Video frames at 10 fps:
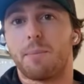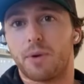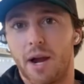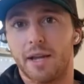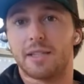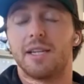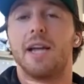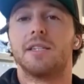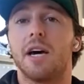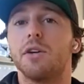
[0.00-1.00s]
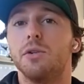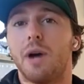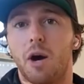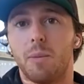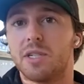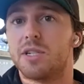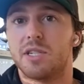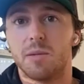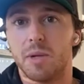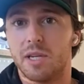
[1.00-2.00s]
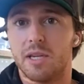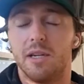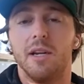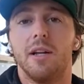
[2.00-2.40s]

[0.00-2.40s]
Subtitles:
product and tell you how much CBD